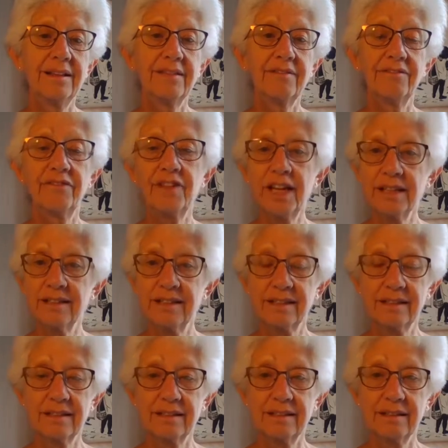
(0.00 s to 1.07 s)

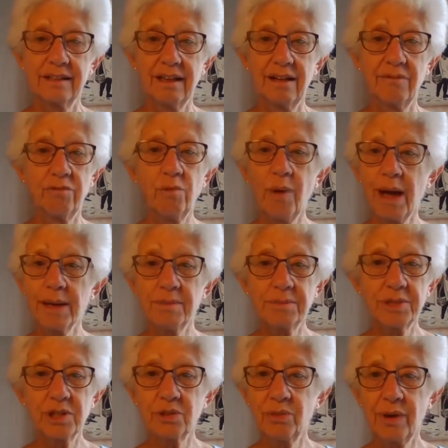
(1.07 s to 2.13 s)
Floods have
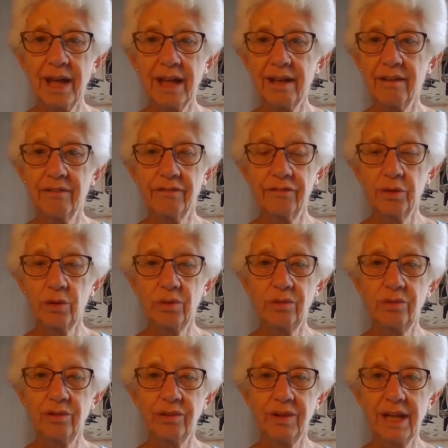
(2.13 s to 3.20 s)
wiped away
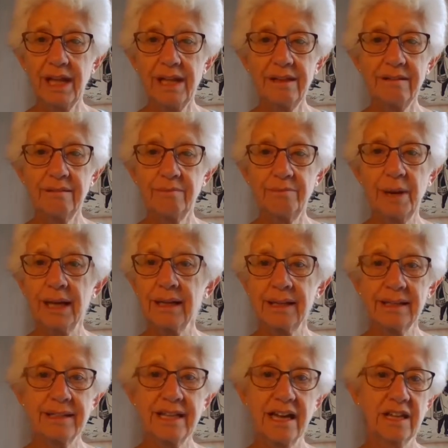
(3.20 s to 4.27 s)
food in
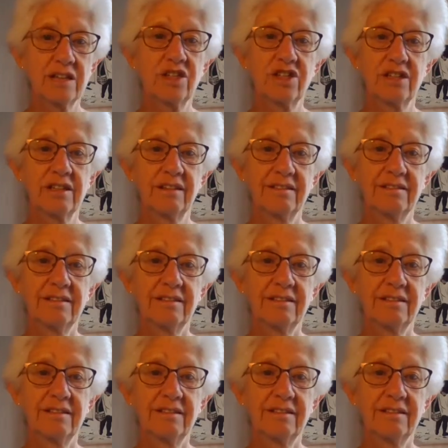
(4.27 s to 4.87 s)
Bangladesh.